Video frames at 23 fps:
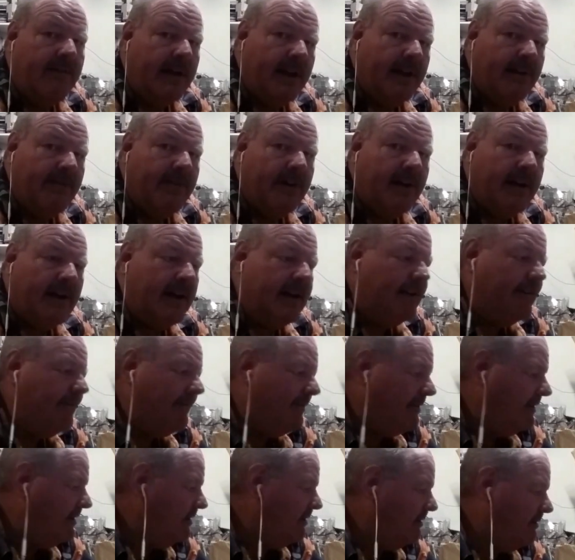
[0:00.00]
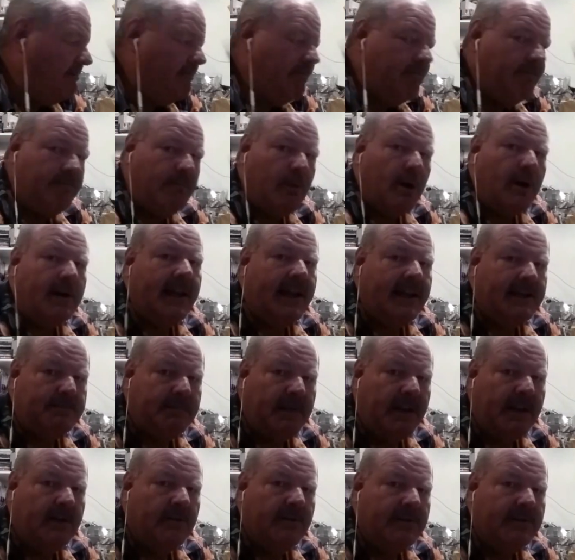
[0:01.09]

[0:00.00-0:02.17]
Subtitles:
A5, broadcast band